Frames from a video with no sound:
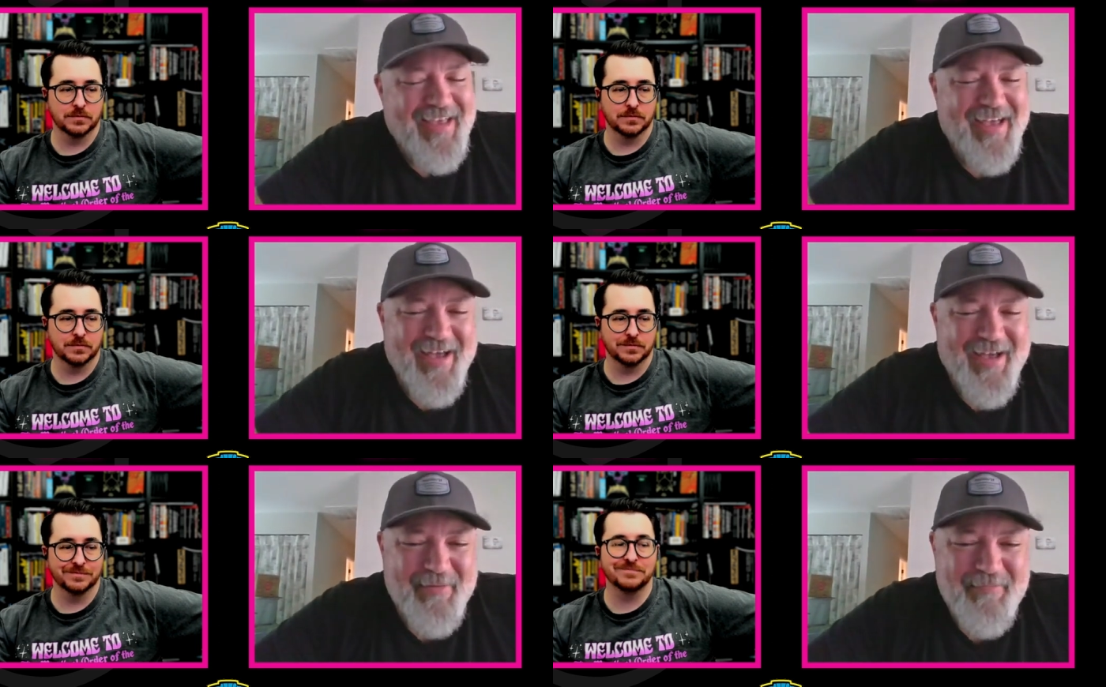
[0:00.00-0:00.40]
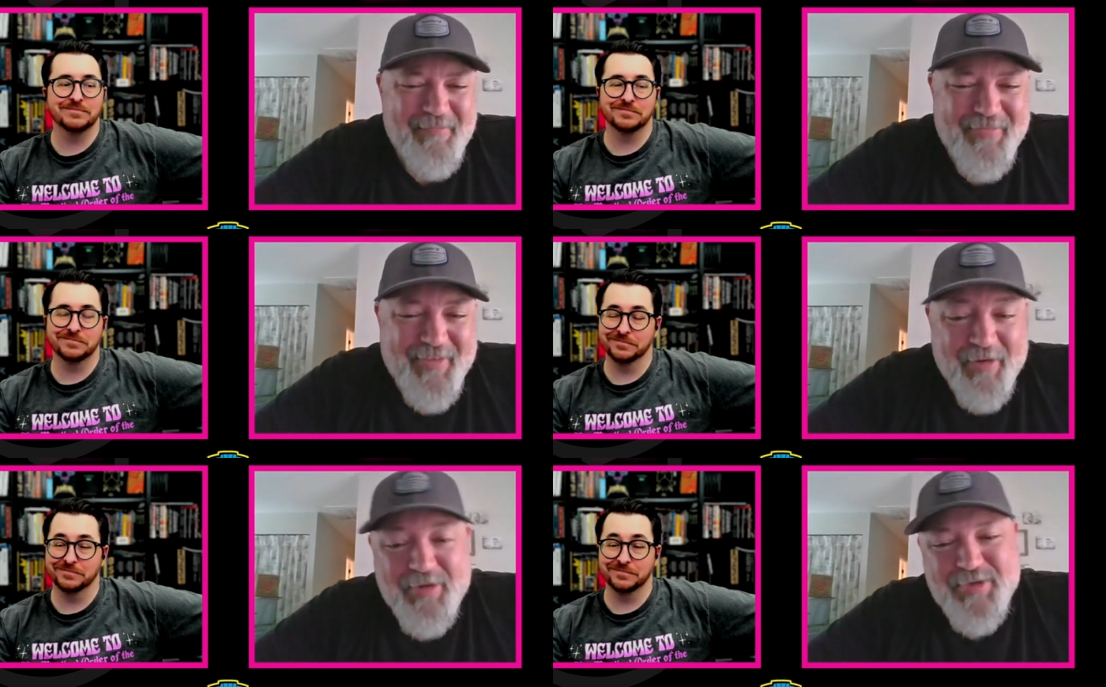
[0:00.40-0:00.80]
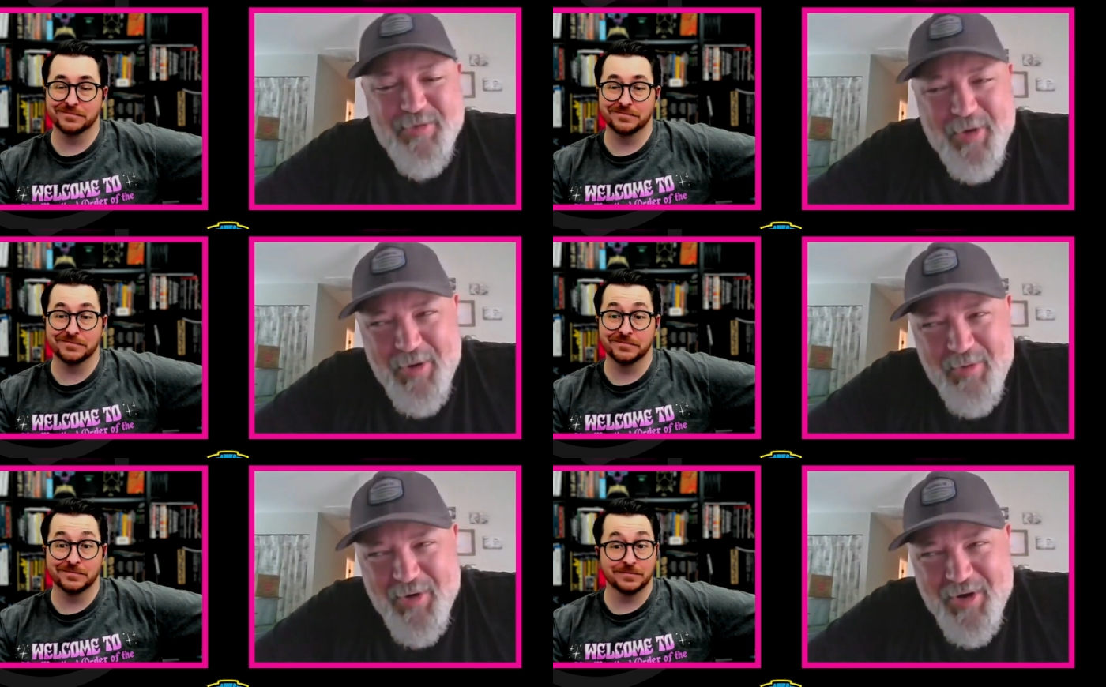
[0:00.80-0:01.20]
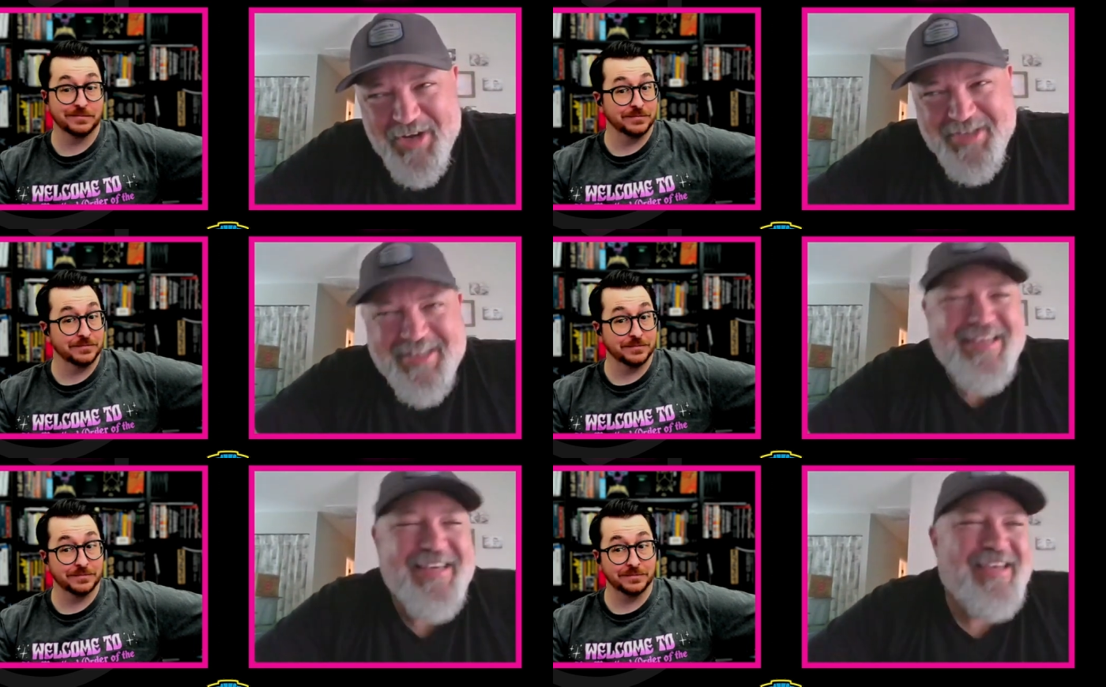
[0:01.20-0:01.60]
Speaker 1: um, there is one in the
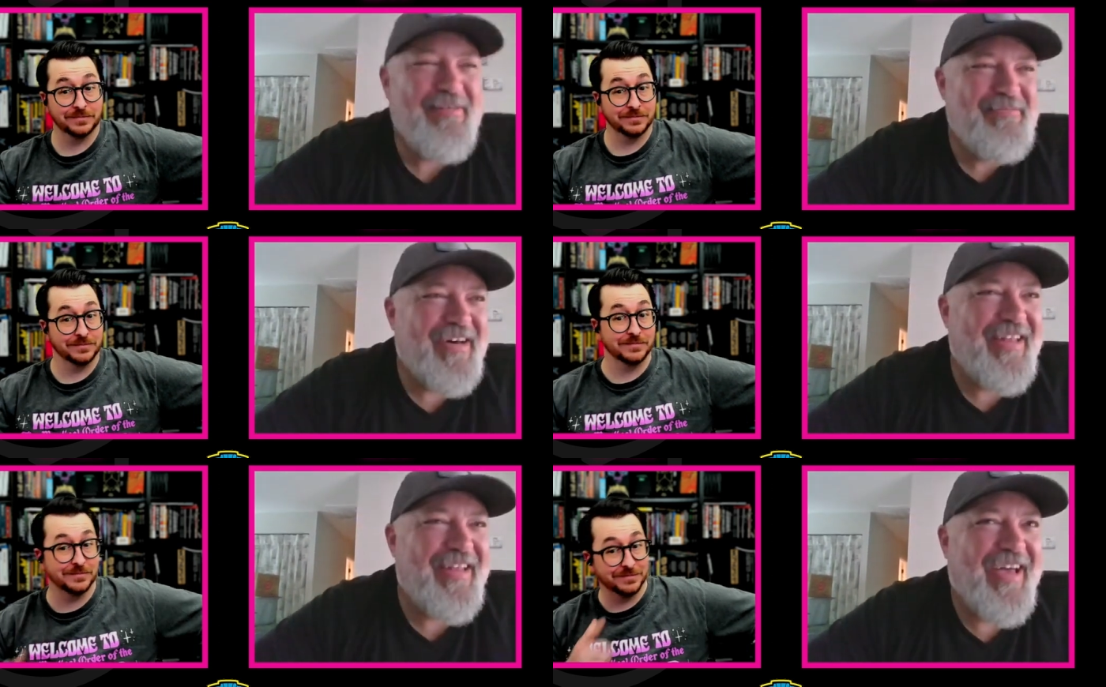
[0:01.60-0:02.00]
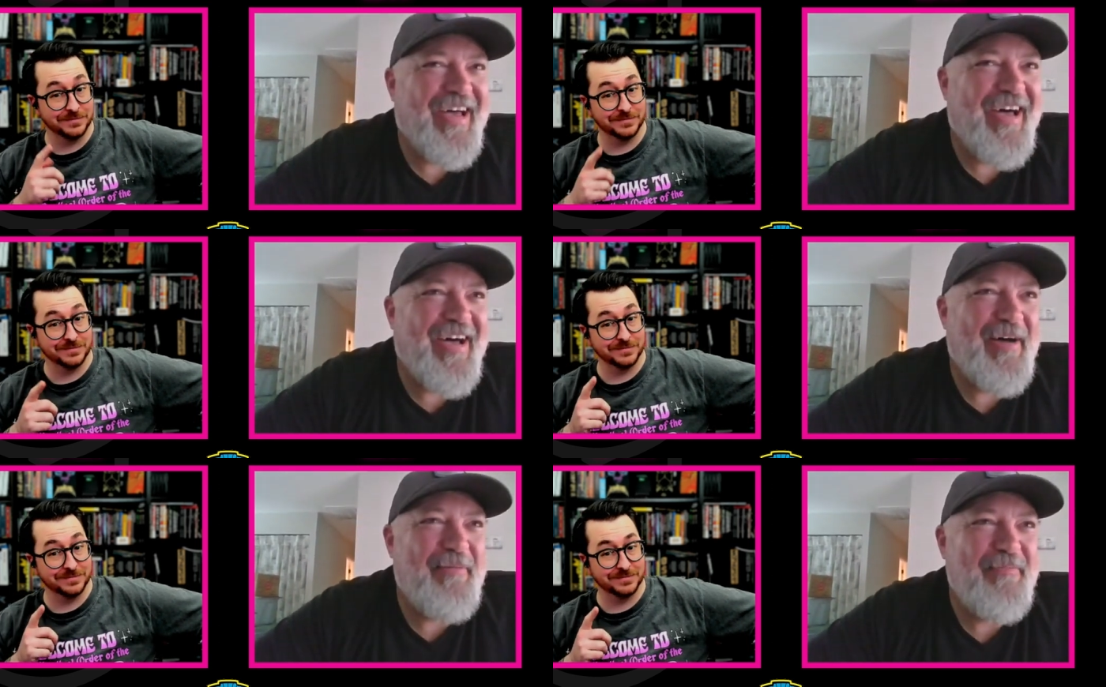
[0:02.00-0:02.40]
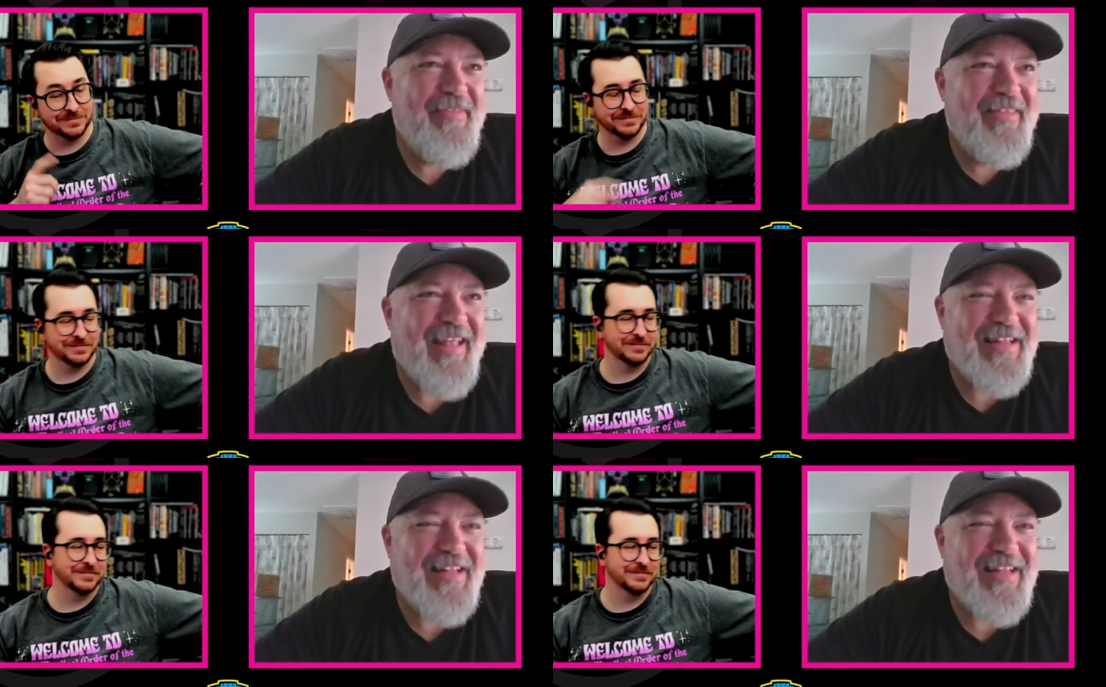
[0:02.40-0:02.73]
works but um,